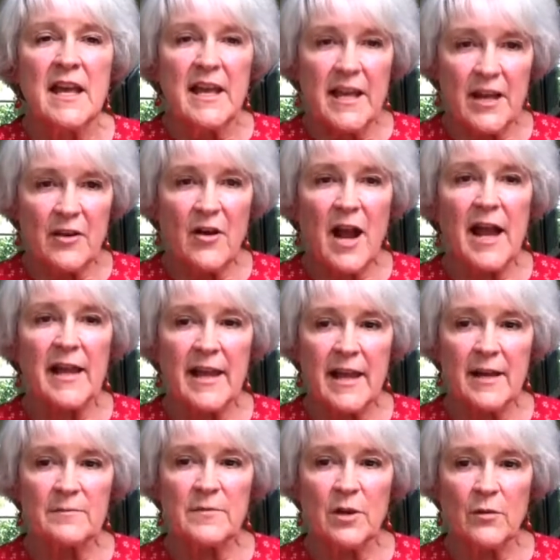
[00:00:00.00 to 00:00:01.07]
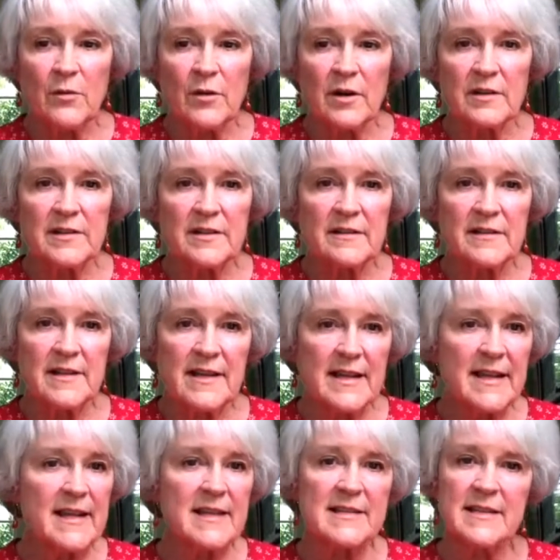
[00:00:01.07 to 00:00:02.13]
Here I am, Lord.
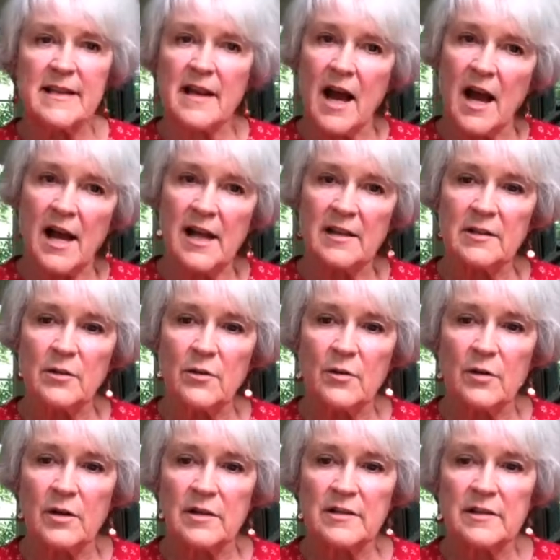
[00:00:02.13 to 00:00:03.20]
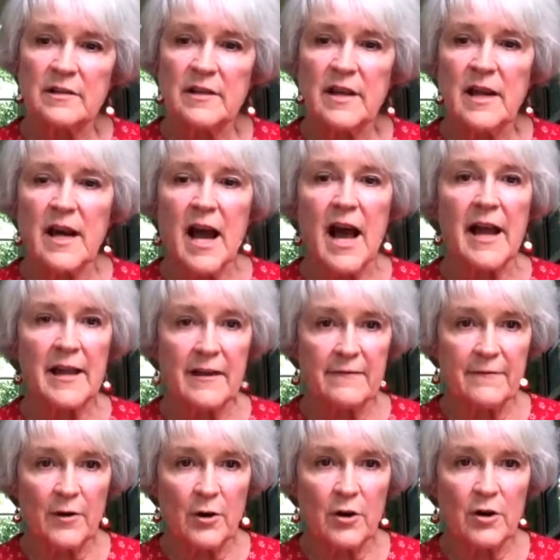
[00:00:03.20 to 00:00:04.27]
Is it I, Lord? I
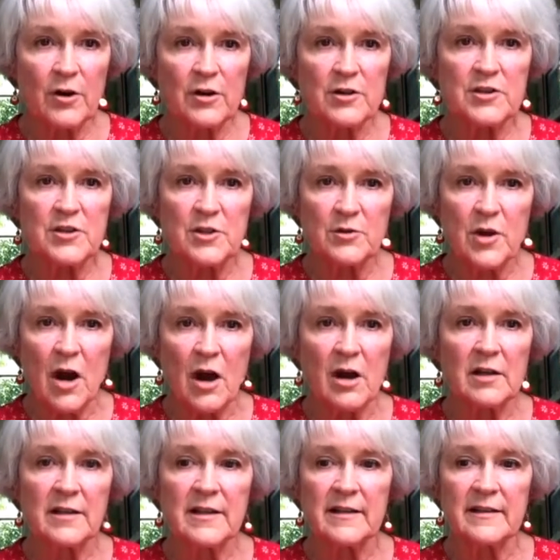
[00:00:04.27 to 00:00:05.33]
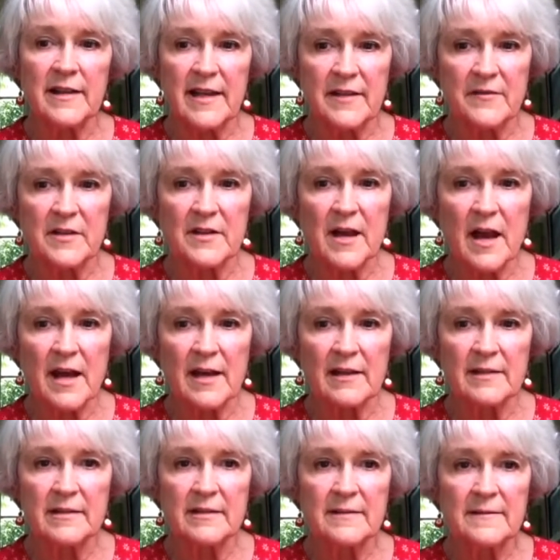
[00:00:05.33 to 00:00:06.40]
have heard you calling in the
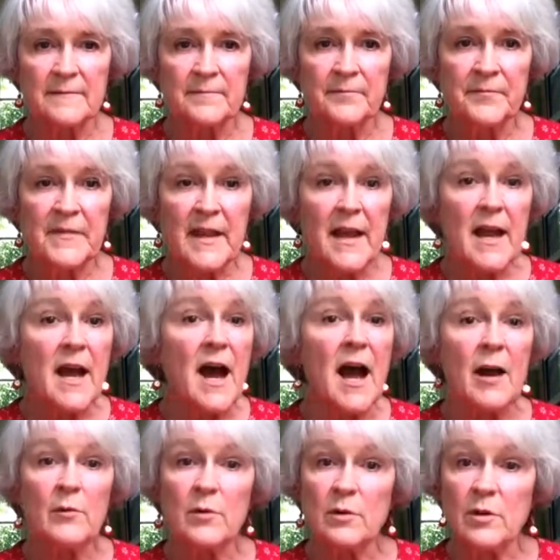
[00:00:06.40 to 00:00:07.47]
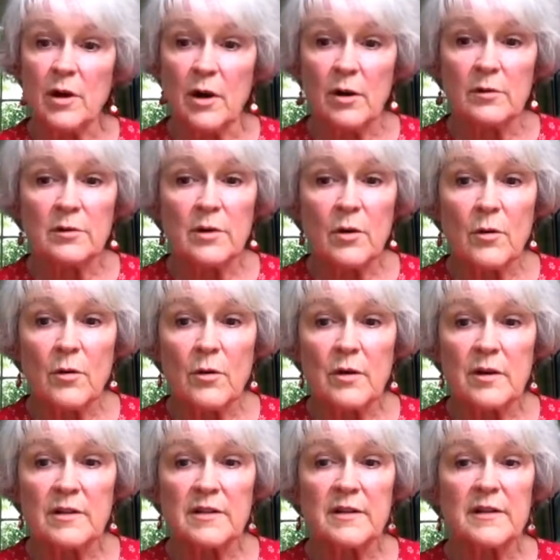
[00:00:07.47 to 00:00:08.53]
night. I will go,
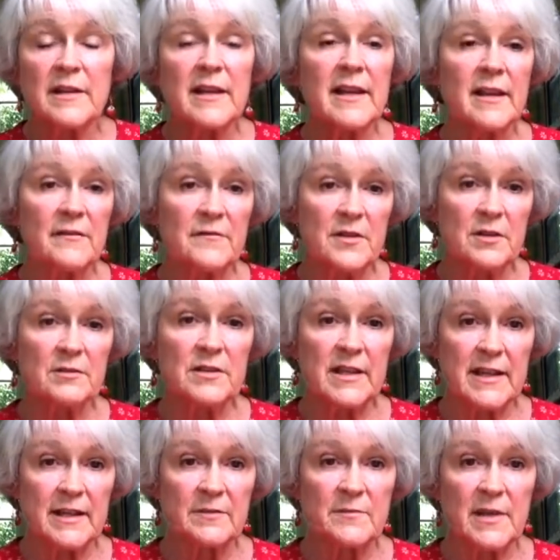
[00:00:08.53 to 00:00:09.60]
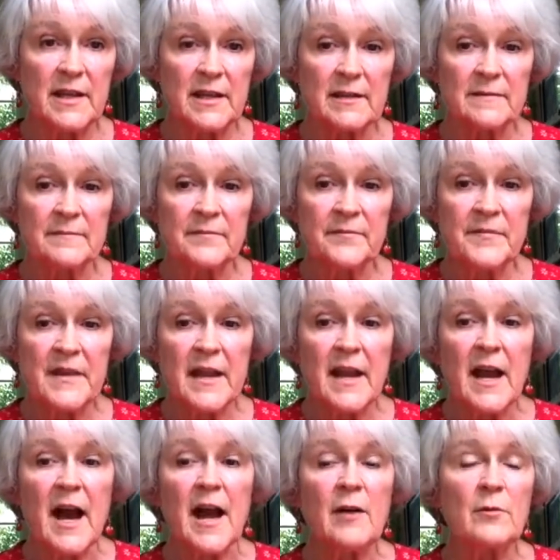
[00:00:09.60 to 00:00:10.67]
Lord, if you lead me.
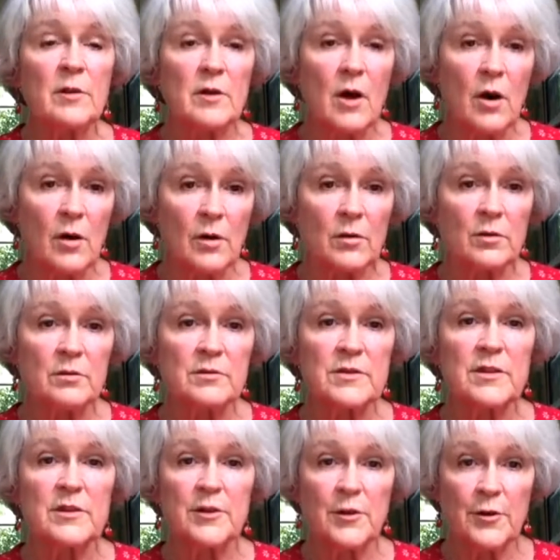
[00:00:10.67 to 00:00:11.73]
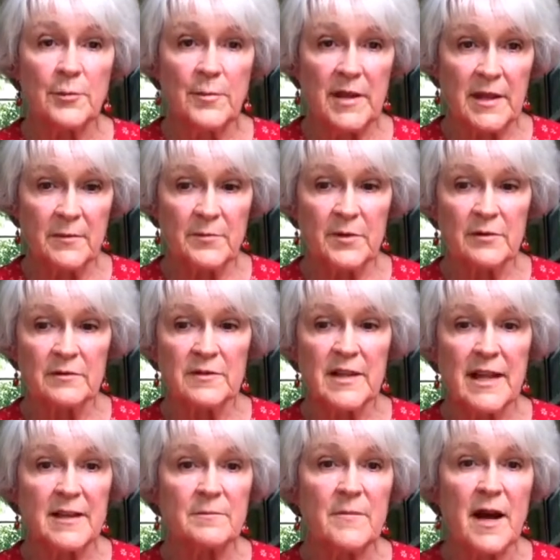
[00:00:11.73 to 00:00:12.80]
I will hold your people
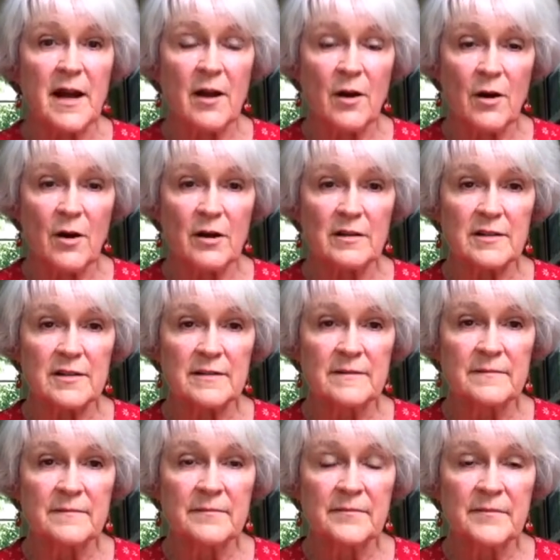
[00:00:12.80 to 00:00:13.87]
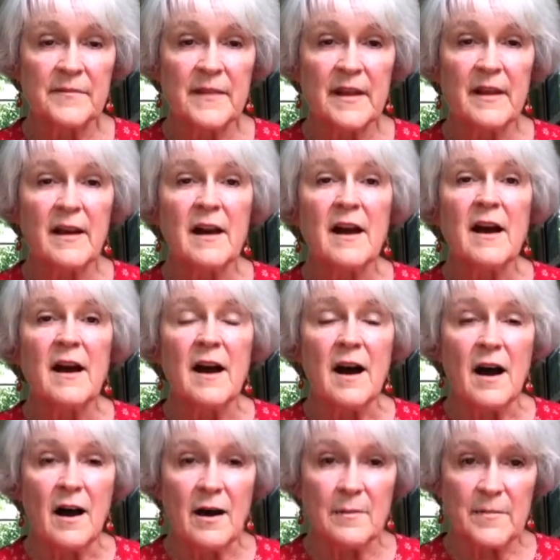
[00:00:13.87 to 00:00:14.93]
in my heart."
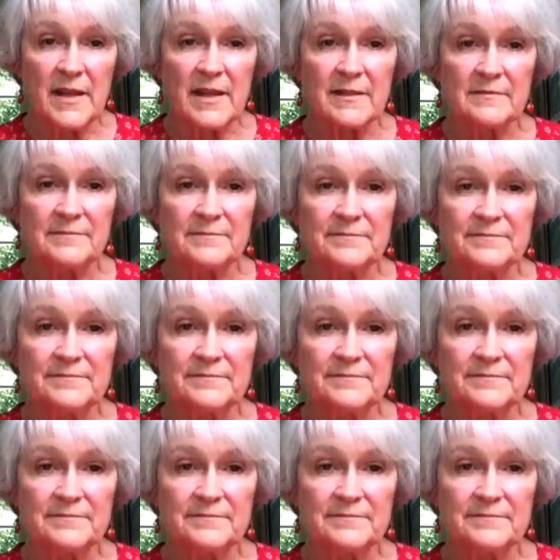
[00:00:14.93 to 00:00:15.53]
Amen.